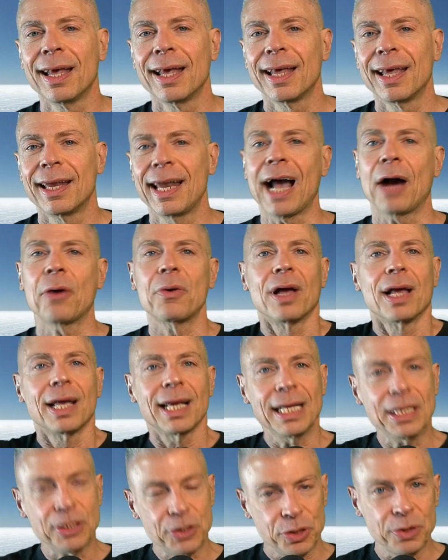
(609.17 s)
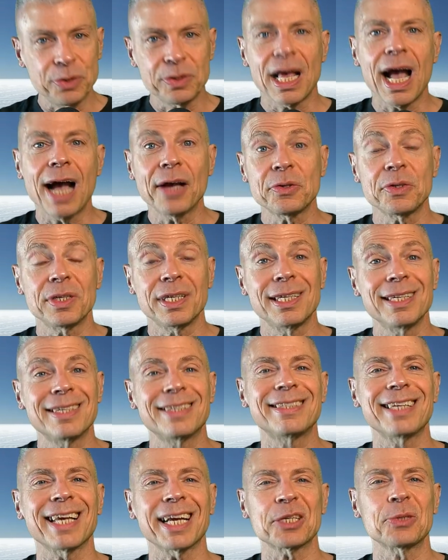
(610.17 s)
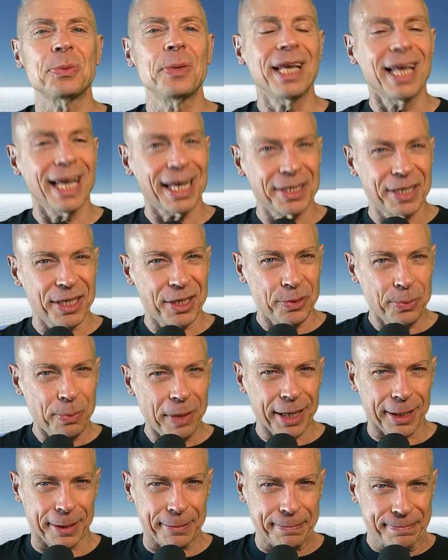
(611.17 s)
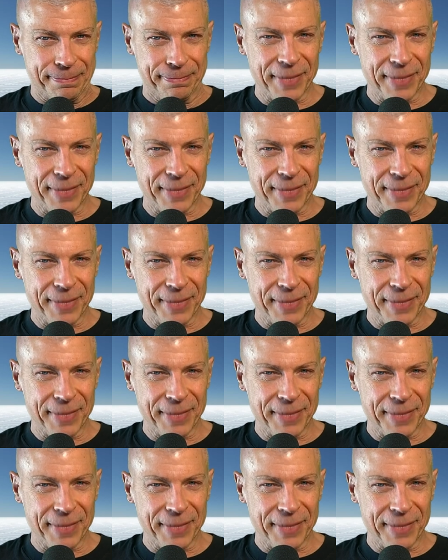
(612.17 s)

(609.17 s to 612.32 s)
Now, in two thousand six, we get to Twitter.